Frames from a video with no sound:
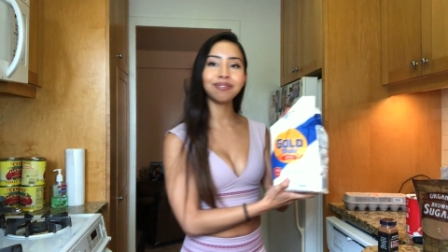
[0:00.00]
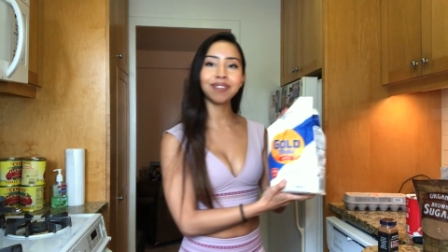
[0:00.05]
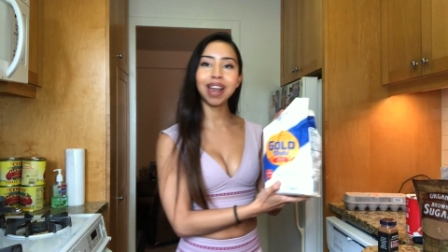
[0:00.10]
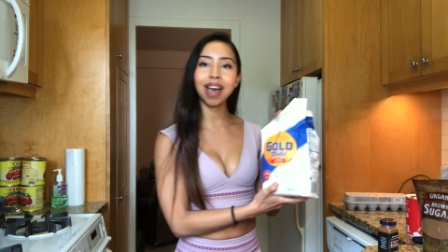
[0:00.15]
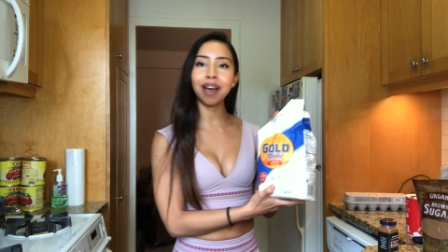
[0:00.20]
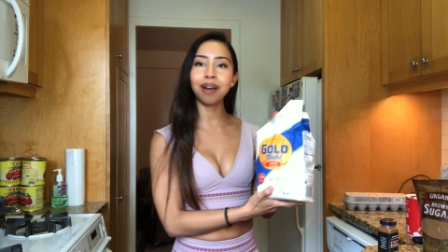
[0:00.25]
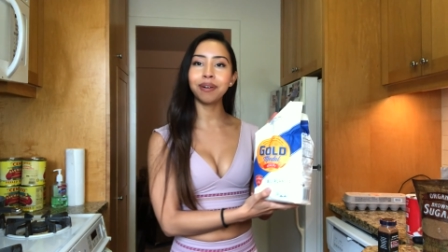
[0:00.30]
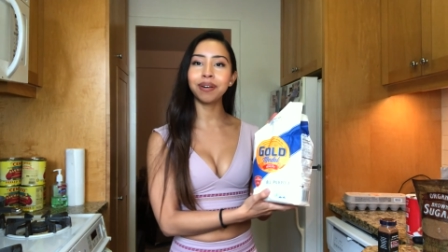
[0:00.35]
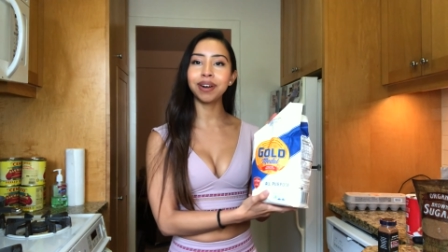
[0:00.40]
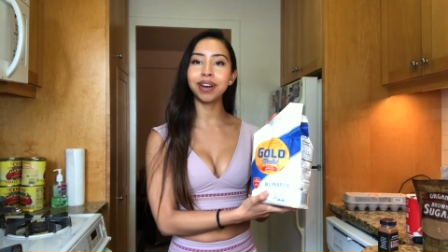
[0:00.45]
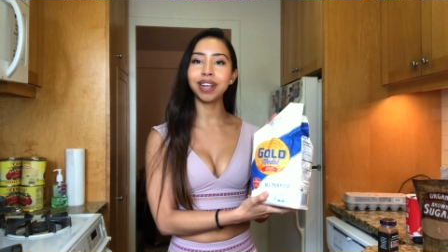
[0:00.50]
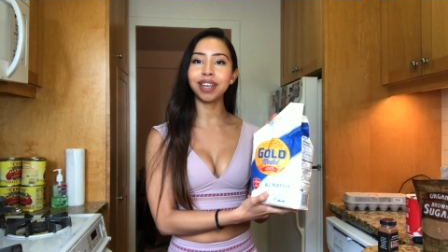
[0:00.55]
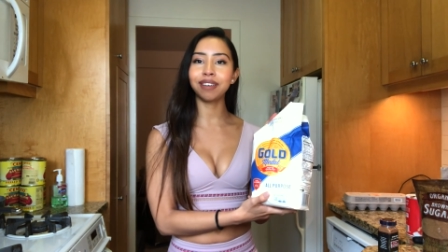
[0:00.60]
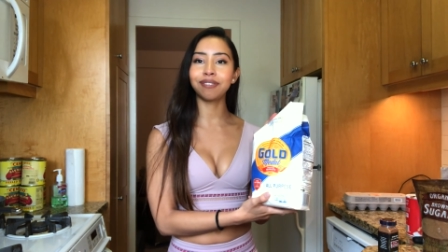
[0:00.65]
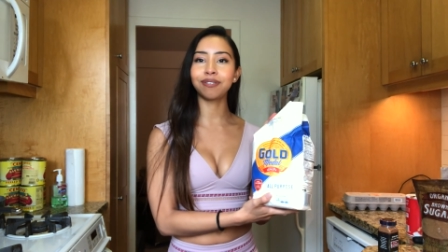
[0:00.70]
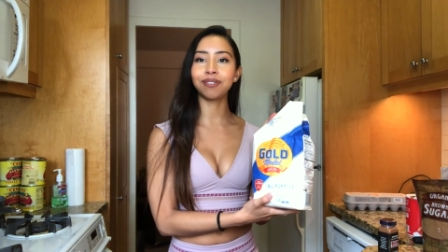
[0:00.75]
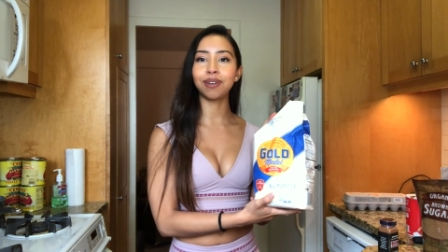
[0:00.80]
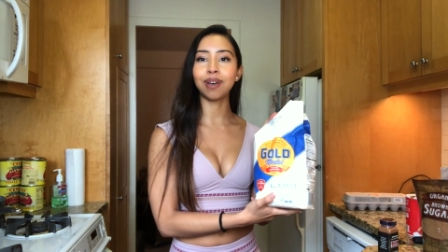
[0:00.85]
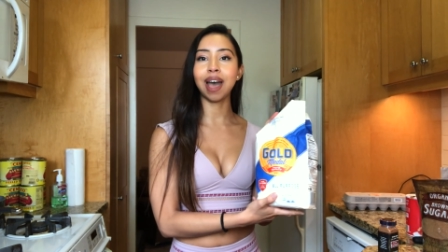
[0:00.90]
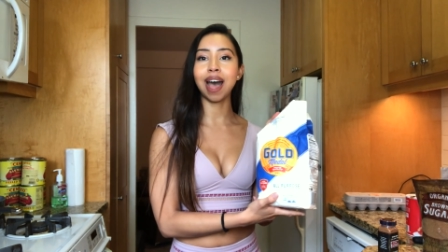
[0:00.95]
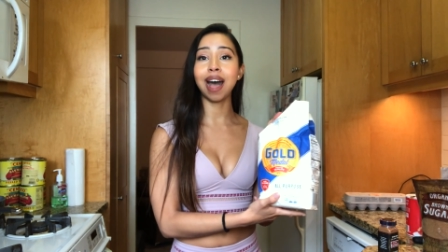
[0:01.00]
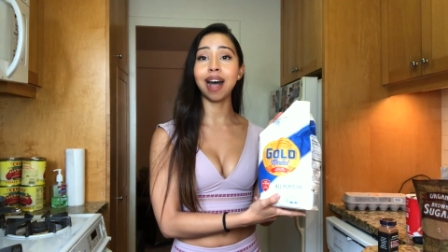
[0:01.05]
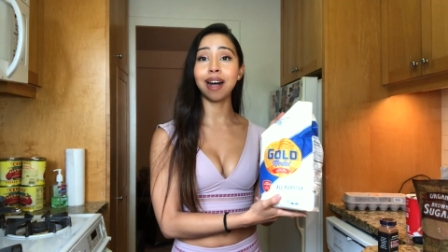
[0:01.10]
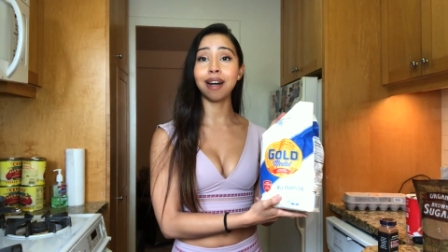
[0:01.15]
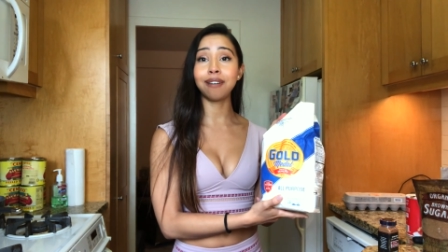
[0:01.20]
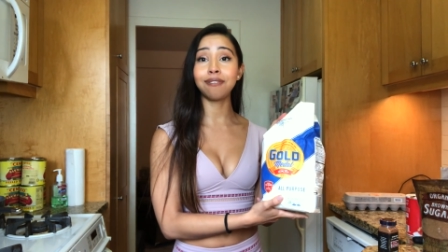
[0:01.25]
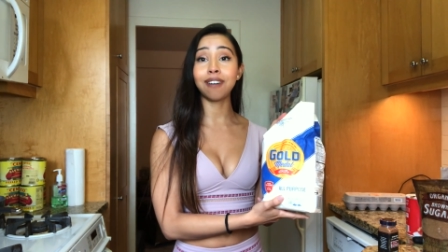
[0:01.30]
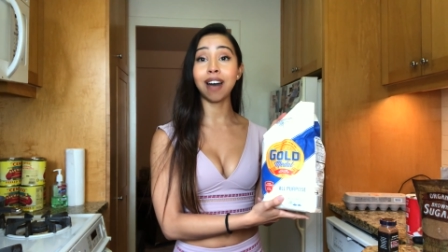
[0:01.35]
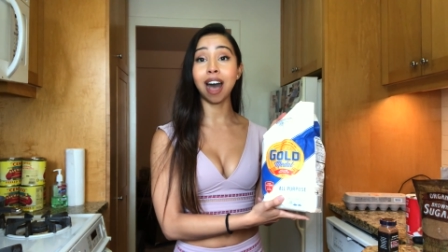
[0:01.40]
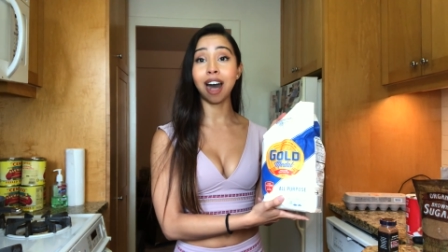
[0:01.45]
flour, if you
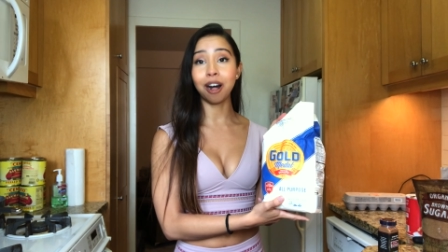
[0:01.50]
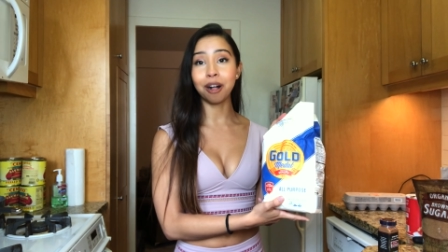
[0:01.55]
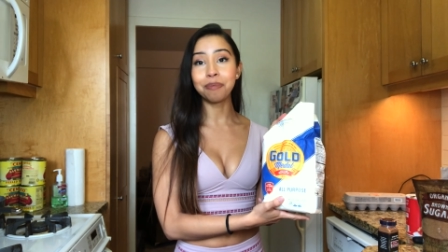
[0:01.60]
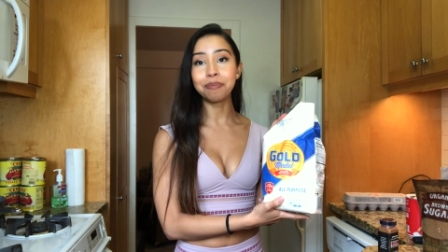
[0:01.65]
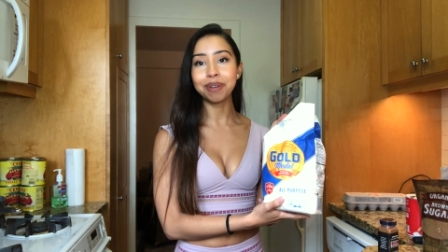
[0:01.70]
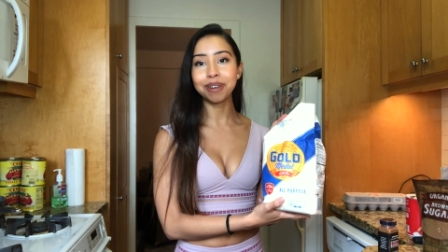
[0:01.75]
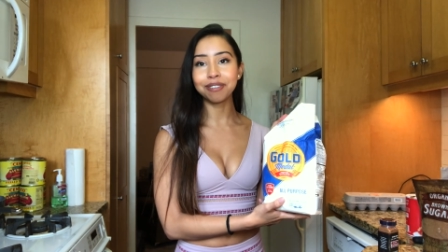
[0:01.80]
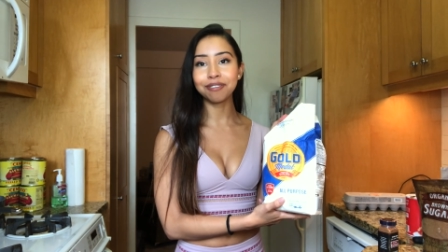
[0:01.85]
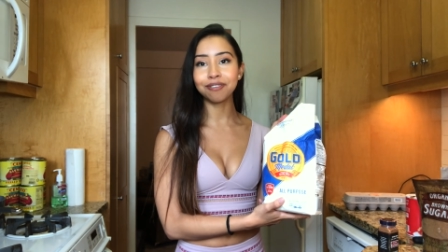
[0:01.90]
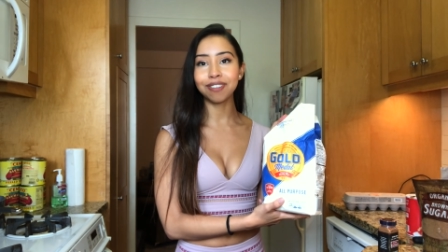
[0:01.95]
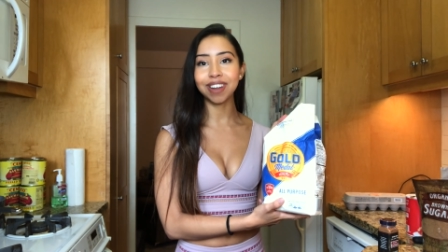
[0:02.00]
have almond